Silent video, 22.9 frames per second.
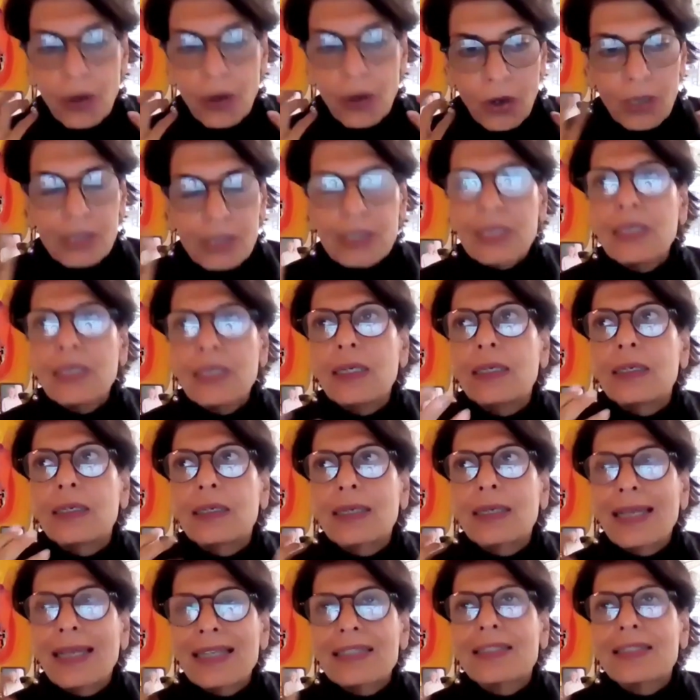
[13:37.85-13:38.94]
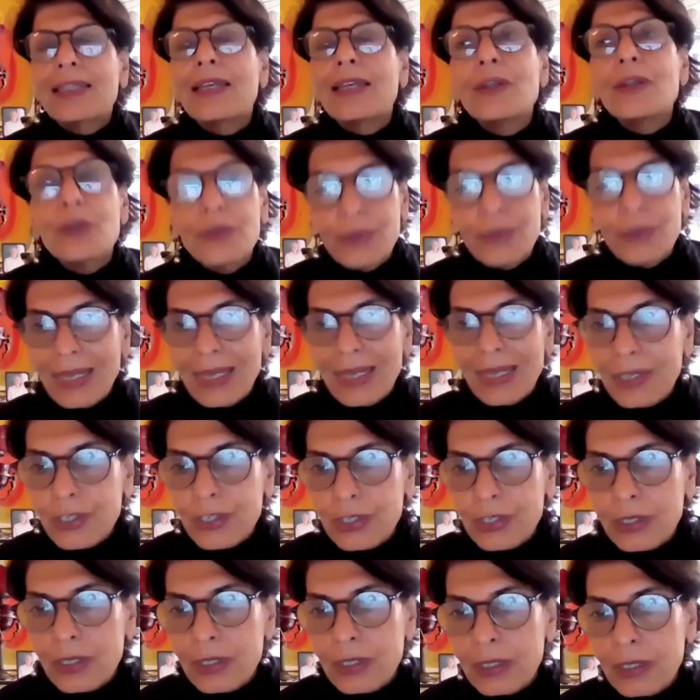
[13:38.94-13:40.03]
causing a cascade of
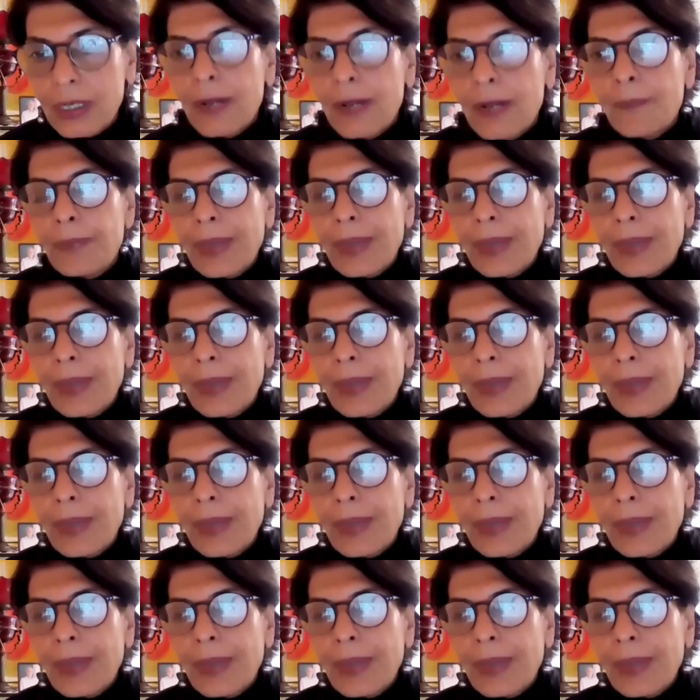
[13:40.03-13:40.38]
reactions